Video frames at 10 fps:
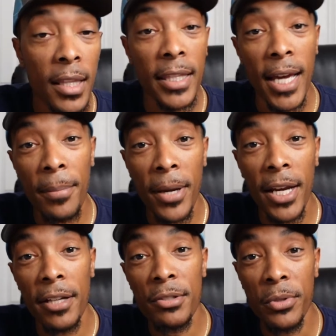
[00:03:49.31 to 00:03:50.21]
The iPad
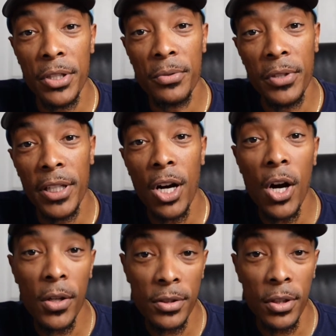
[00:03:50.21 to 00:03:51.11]
Air 2020
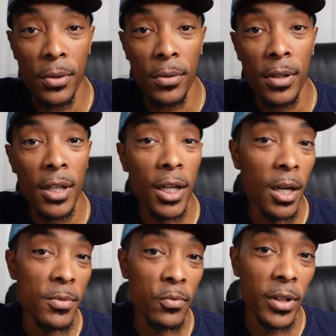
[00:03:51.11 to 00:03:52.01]
also
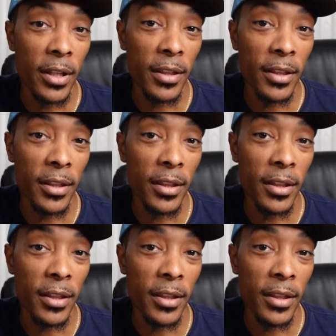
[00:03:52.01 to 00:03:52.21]
comes with